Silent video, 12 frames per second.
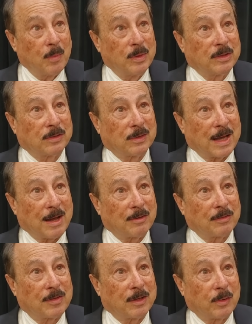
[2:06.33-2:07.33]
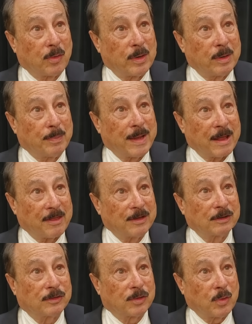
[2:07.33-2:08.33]
which allows Illinois to take
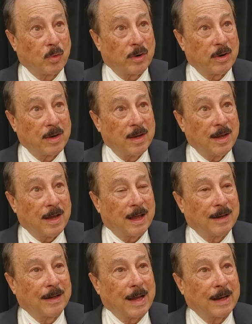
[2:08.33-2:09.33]
things to court and,